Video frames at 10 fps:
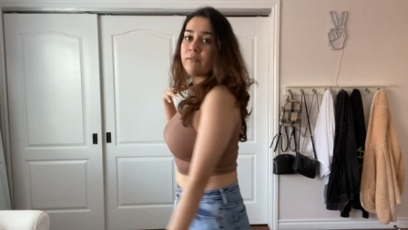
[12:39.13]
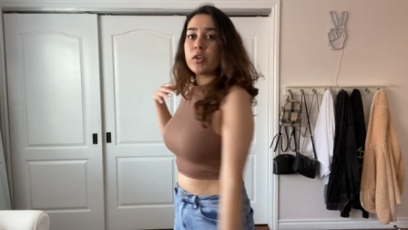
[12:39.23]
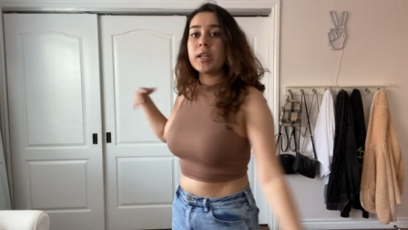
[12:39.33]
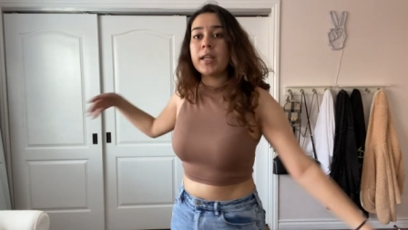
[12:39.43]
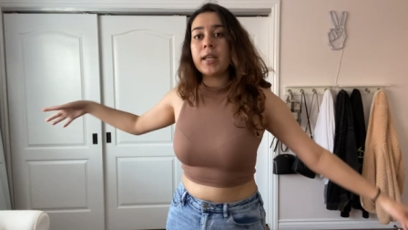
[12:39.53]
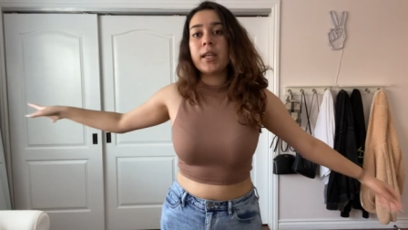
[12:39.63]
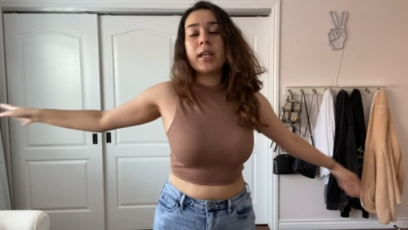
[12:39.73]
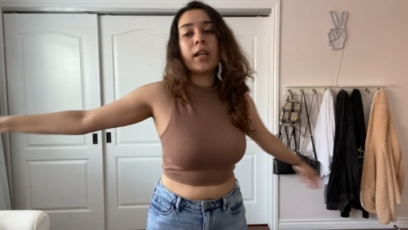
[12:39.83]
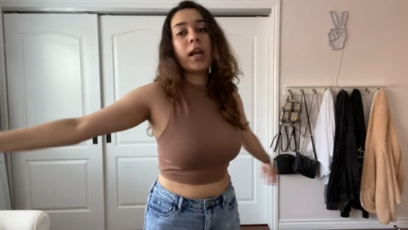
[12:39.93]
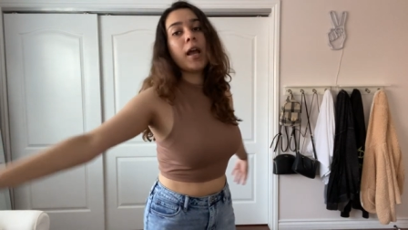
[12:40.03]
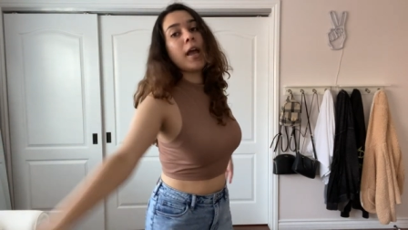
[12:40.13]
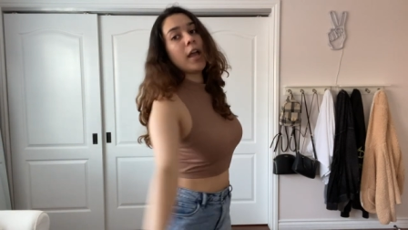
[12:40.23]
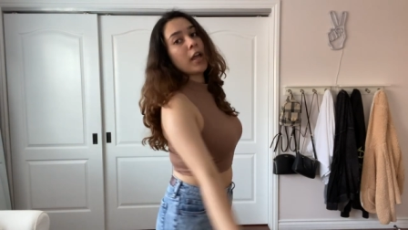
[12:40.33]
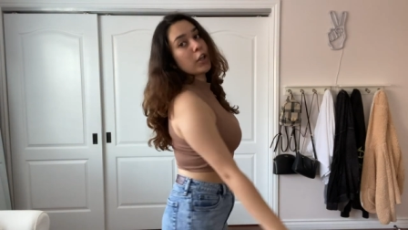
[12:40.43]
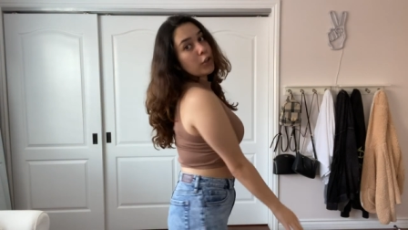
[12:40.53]
freaking
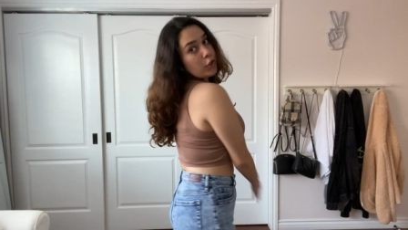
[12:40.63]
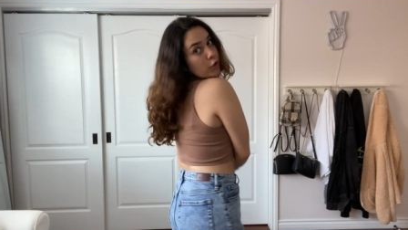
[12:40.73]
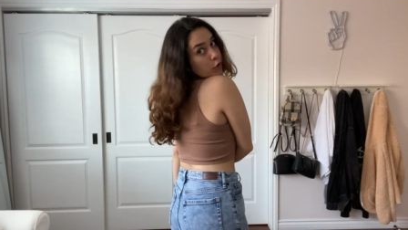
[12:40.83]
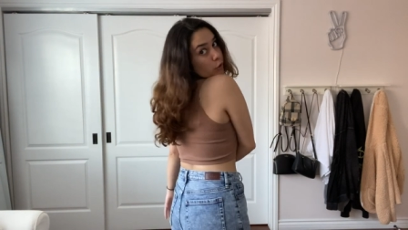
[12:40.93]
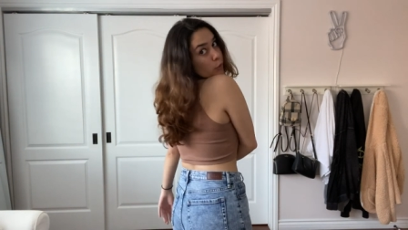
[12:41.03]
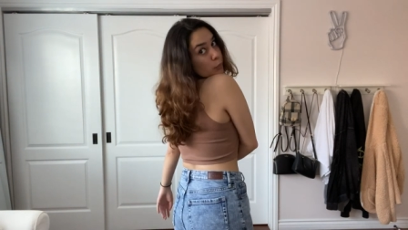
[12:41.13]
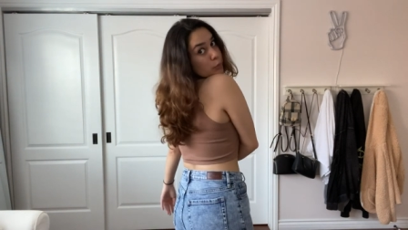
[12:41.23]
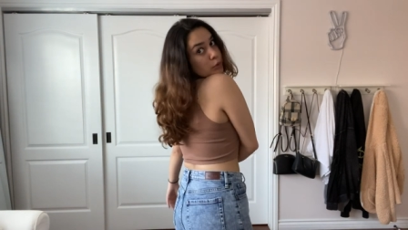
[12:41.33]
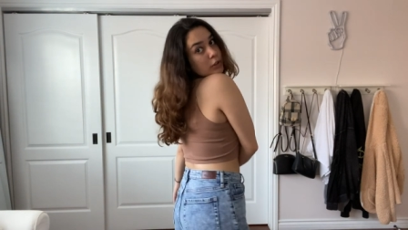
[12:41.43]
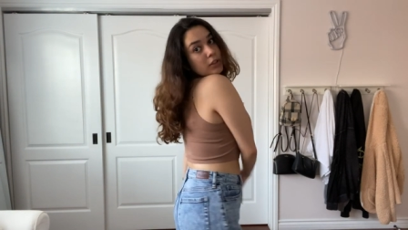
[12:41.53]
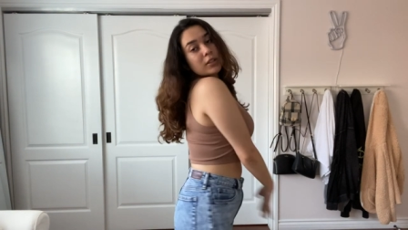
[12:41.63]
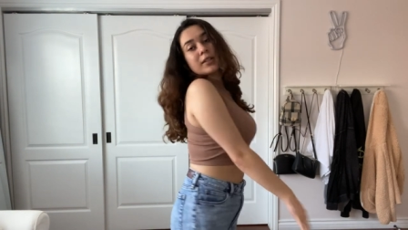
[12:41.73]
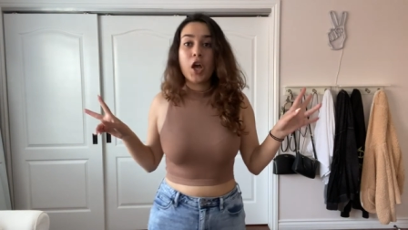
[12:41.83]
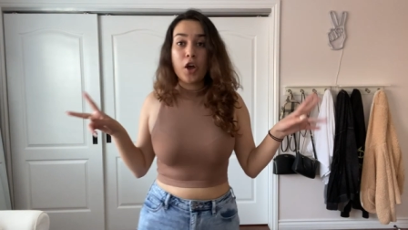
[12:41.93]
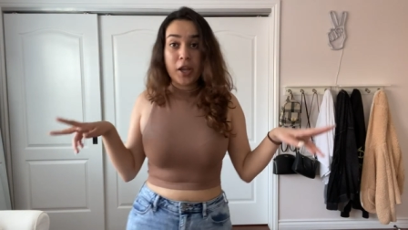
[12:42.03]
cute
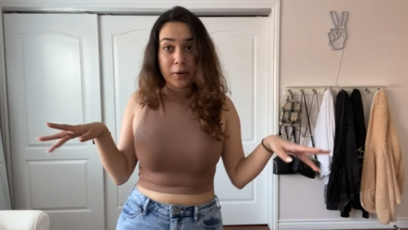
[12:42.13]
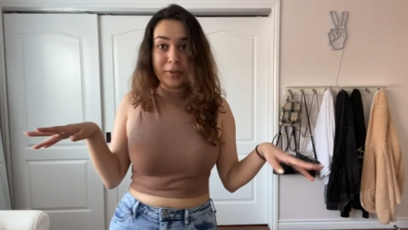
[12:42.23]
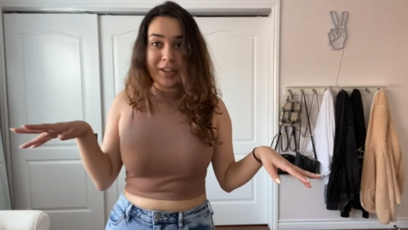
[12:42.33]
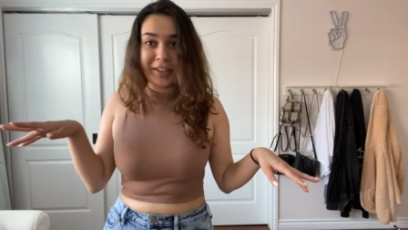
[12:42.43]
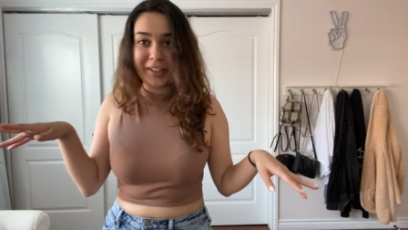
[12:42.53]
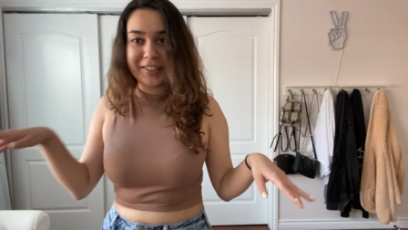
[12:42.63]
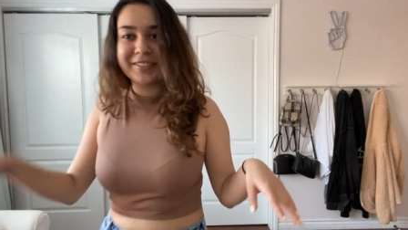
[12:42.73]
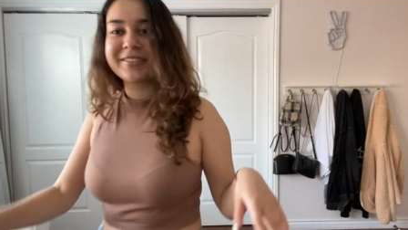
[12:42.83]
okay we're done here